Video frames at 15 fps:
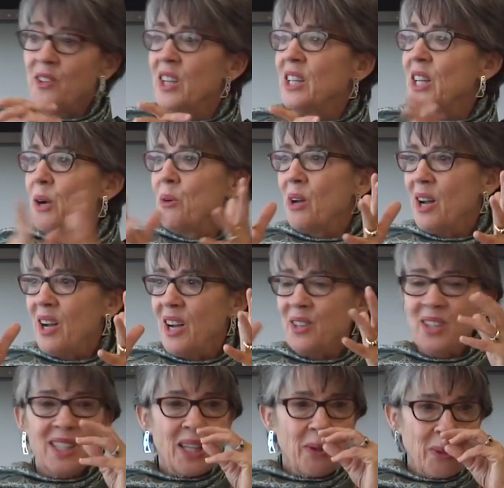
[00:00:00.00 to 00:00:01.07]
I think
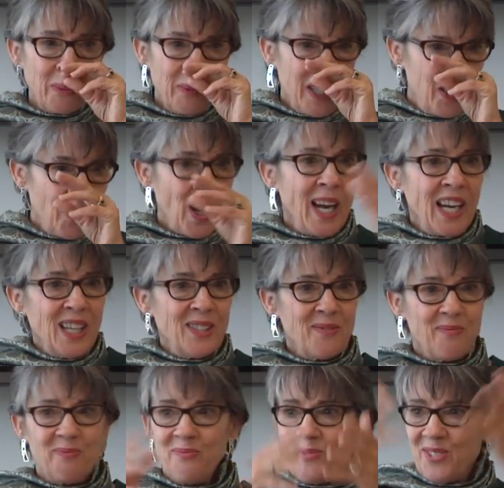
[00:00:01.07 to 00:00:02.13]
that would be great.
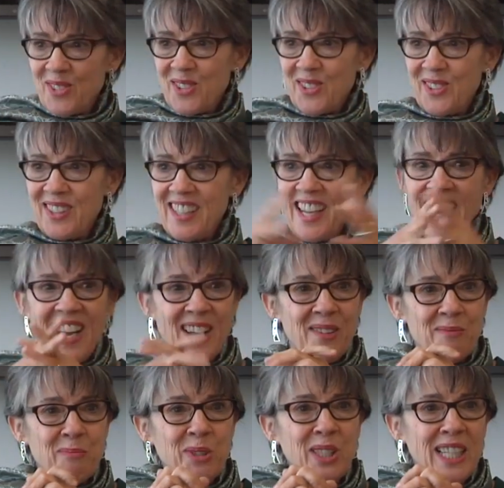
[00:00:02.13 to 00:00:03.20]

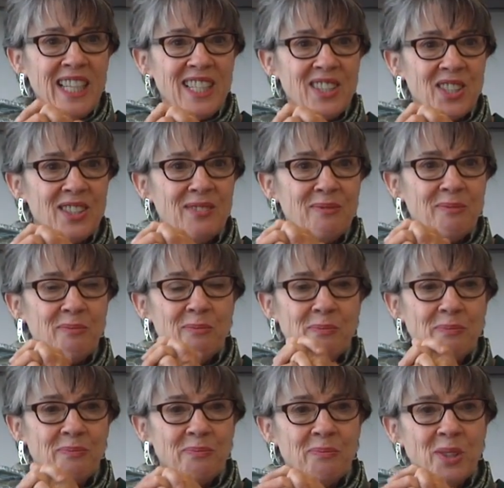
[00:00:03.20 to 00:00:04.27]
Yeah, please.
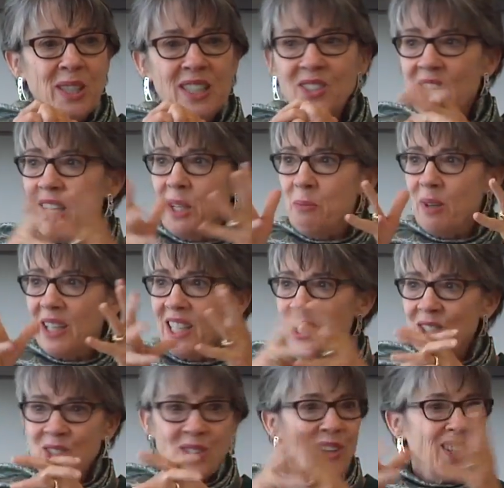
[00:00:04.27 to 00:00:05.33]
Please, anybody
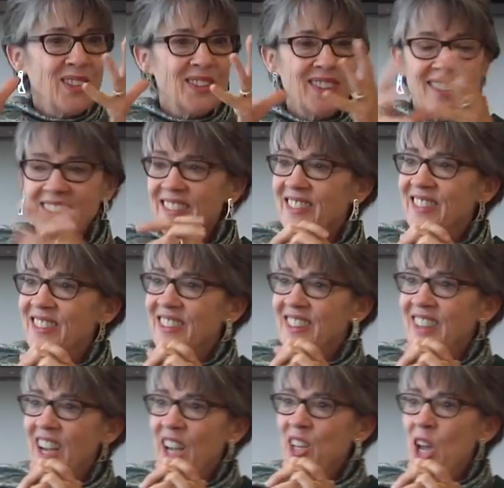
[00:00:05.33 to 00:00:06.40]
start.
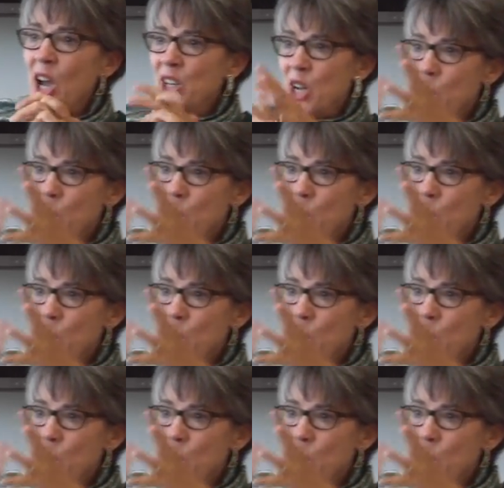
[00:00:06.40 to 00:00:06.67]
I